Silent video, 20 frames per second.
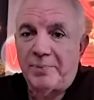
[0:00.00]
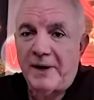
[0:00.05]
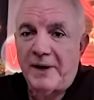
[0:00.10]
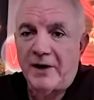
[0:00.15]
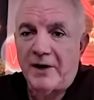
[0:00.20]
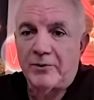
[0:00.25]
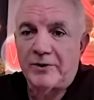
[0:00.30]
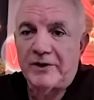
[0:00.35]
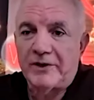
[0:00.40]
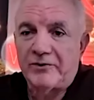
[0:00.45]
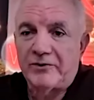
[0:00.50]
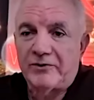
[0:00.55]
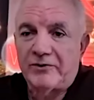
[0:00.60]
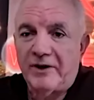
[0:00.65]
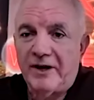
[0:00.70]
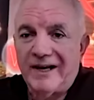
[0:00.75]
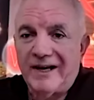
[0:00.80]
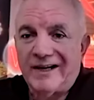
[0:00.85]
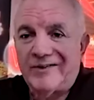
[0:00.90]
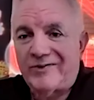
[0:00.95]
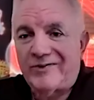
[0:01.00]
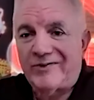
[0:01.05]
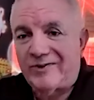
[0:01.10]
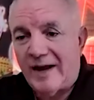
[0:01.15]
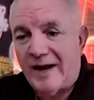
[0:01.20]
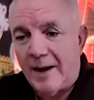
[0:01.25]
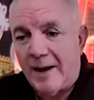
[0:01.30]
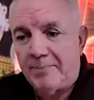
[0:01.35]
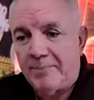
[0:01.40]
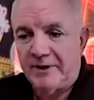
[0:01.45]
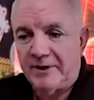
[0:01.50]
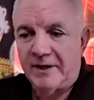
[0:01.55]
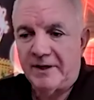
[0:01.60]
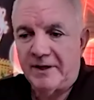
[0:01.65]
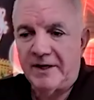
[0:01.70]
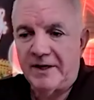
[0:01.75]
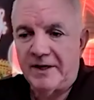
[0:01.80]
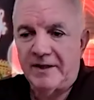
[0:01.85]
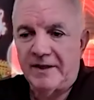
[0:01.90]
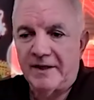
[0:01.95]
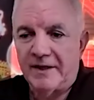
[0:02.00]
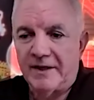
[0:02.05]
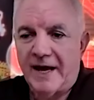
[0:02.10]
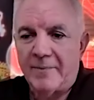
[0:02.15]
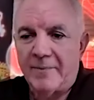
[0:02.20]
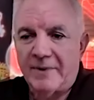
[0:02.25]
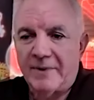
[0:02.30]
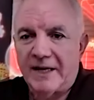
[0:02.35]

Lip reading: penalties accepted in the game.